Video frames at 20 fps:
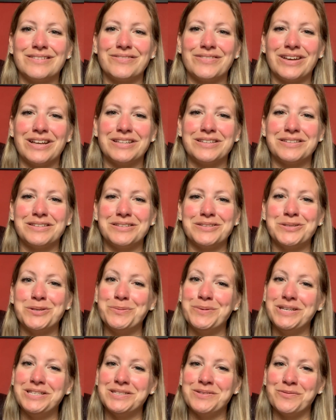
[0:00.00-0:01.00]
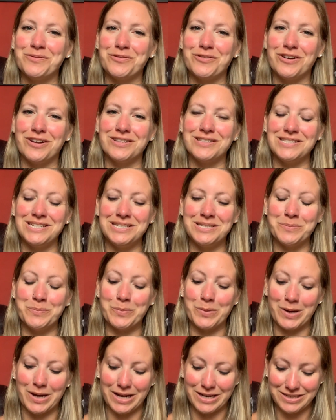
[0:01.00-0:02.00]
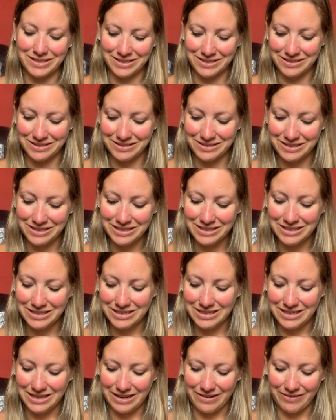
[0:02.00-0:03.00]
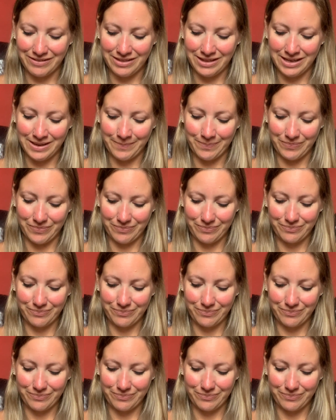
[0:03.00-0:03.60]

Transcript: I've had 2 weeks in France eating bread and everything.